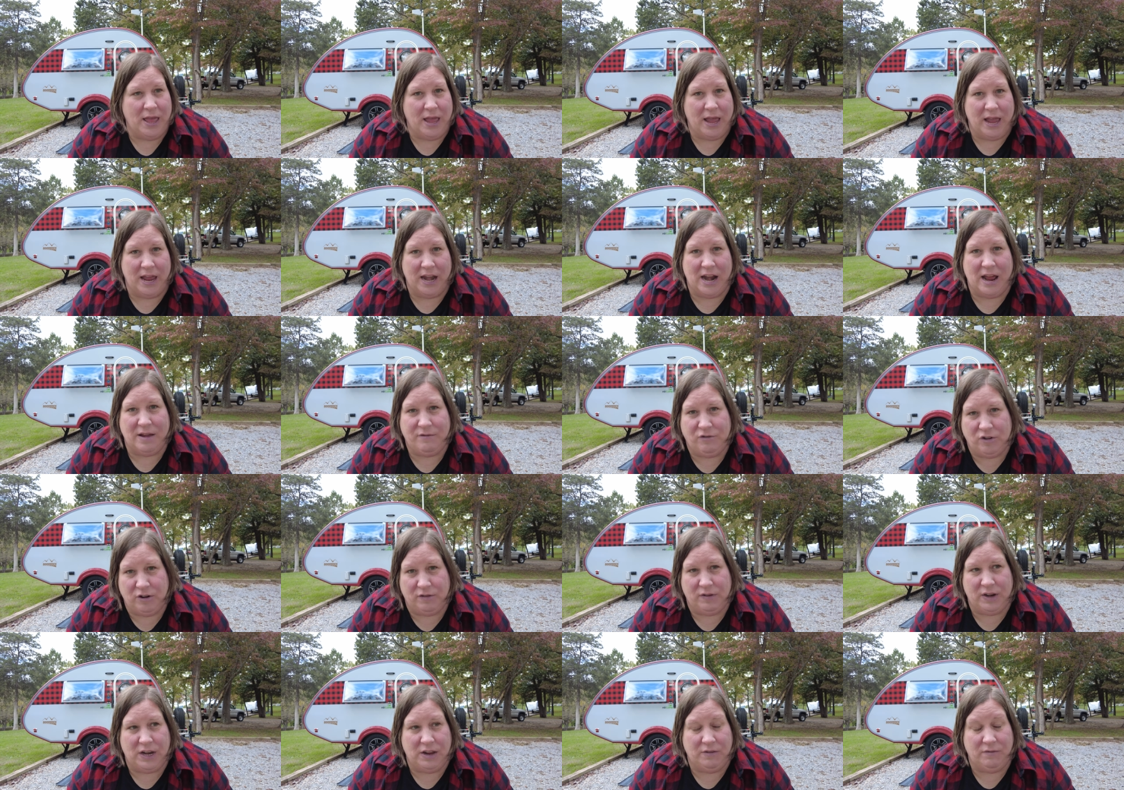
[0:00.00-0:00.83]
and I've
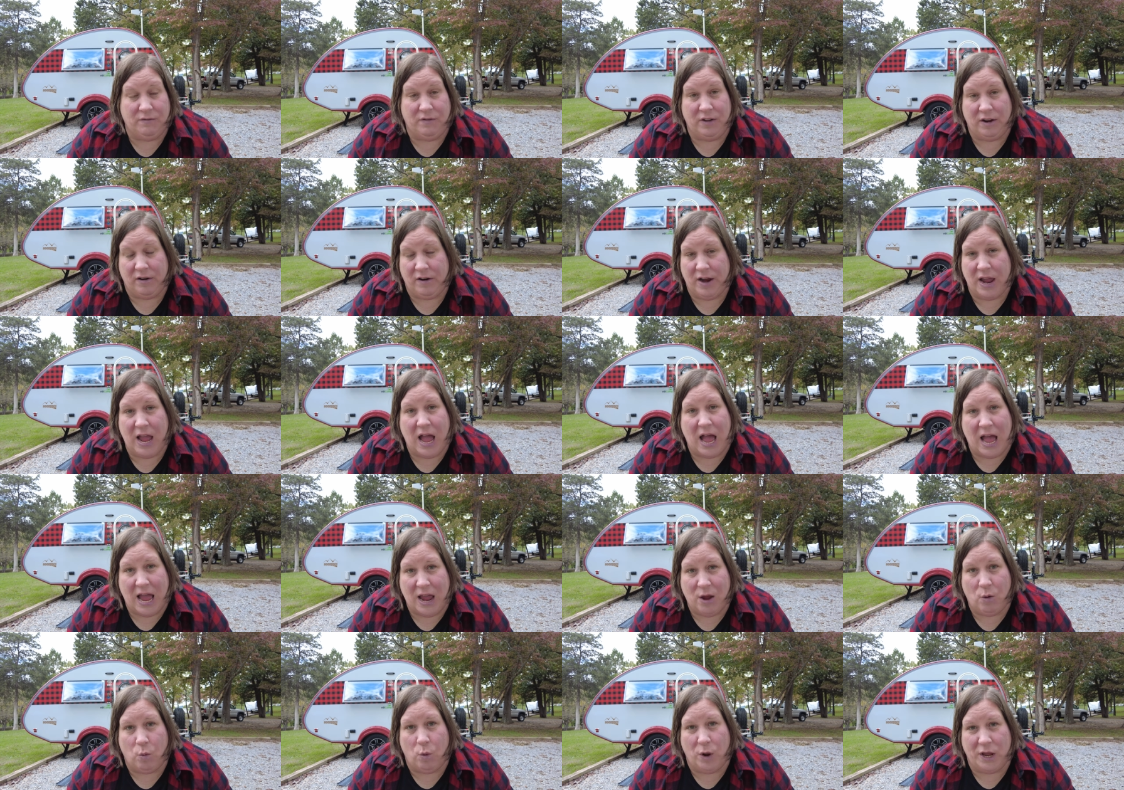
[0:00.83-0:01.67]
driven in very
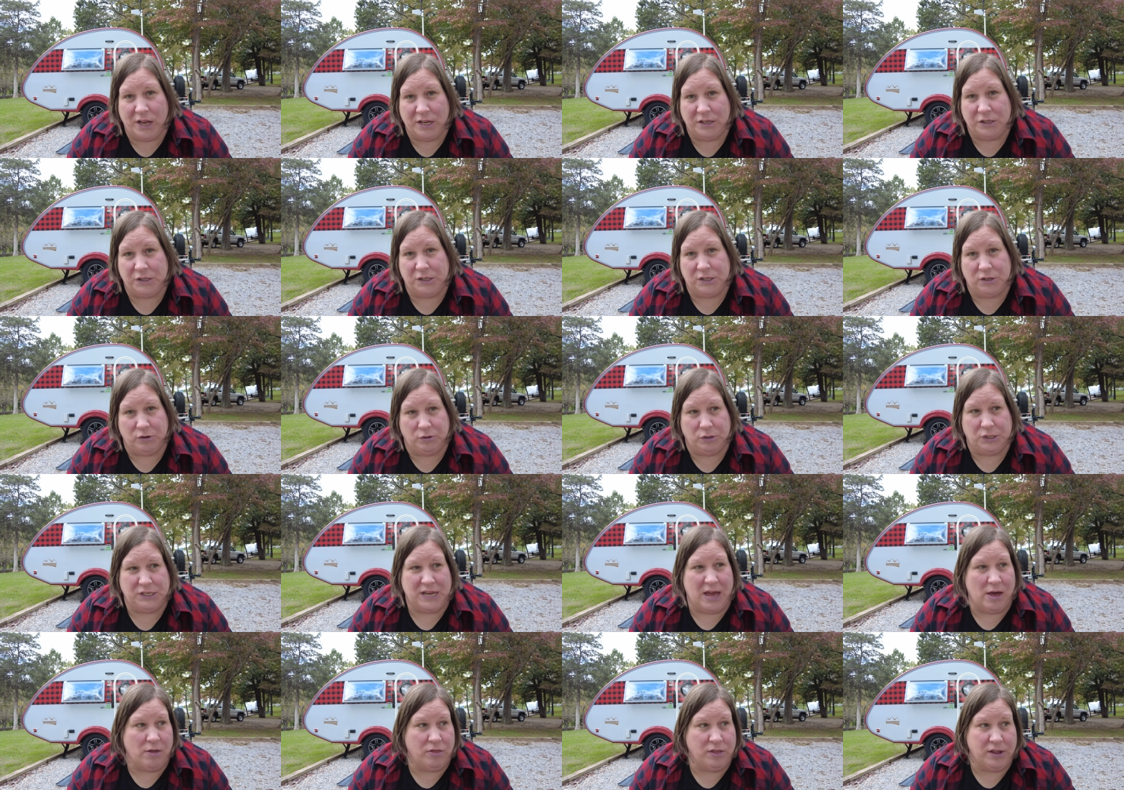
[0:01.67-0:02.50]
high winds through
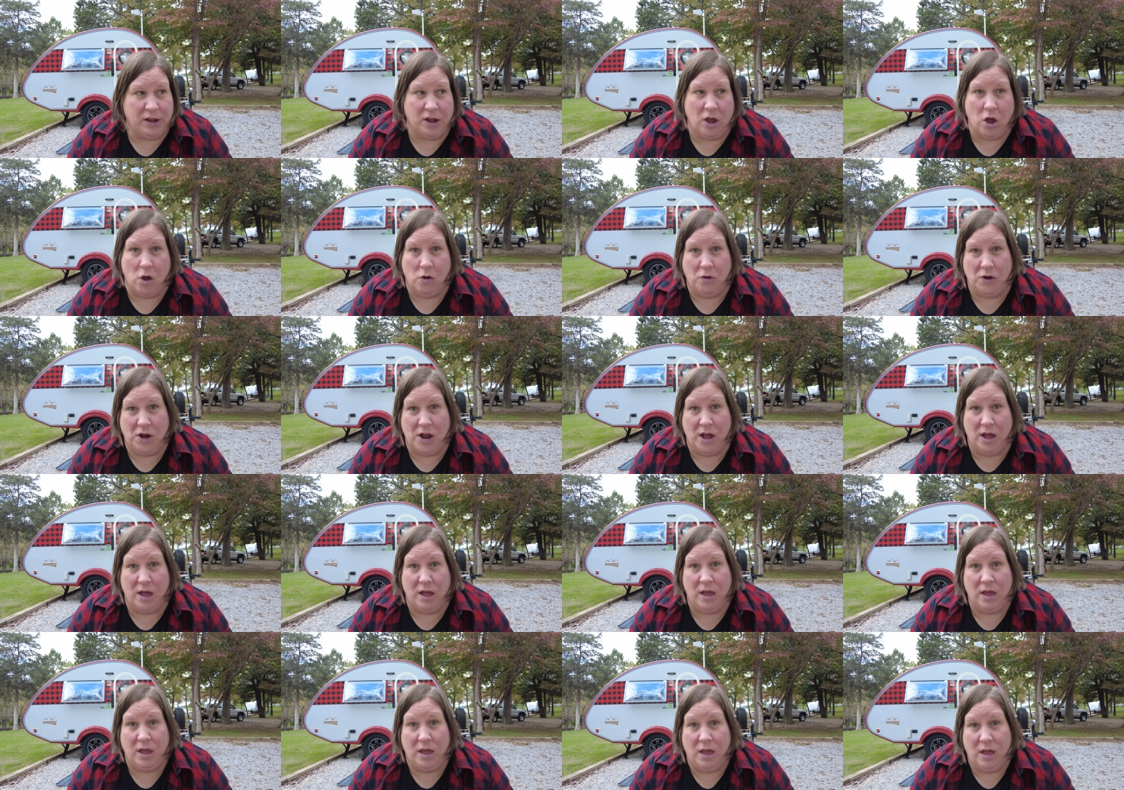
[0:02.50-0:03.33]
South
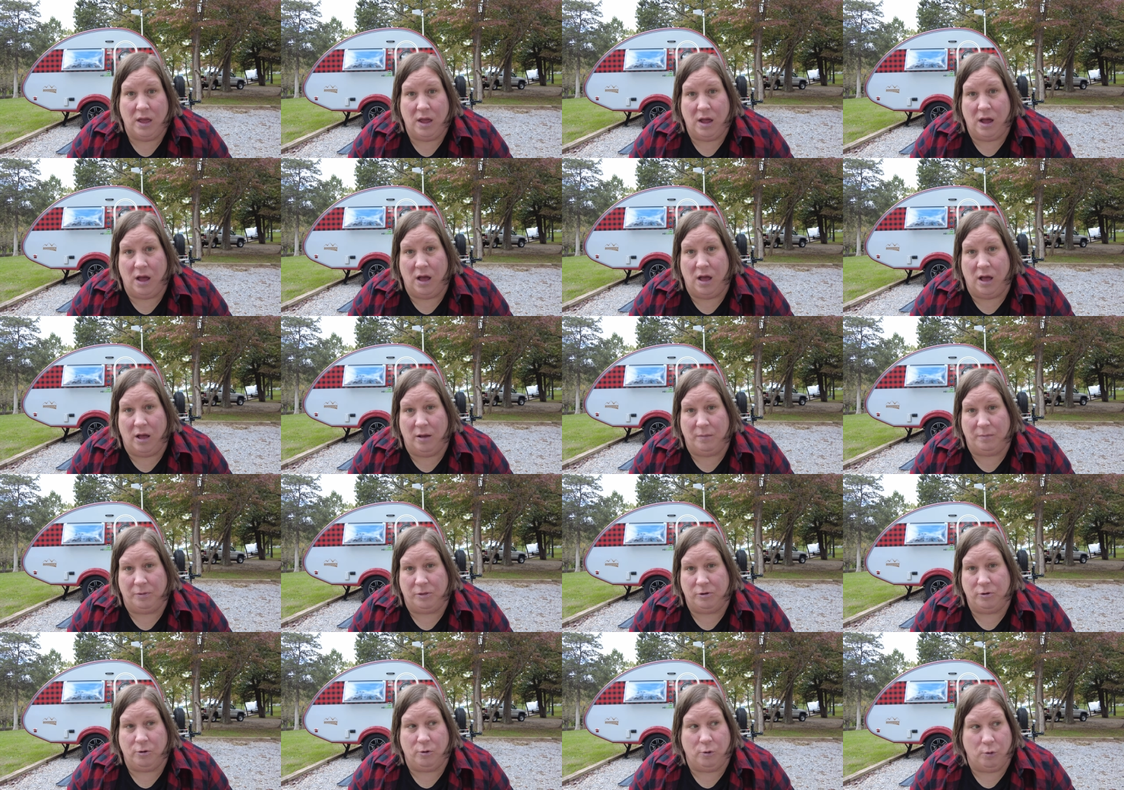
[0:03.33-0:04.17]
Dakota
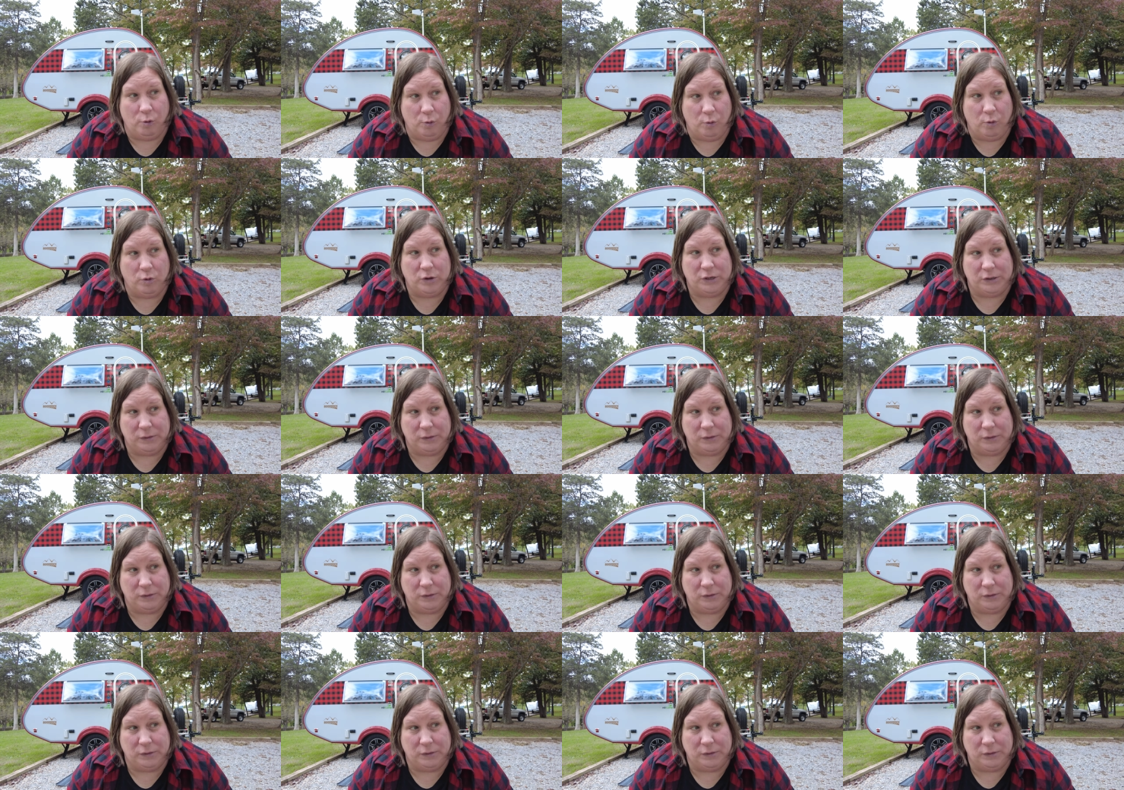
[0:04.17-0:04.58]
um, through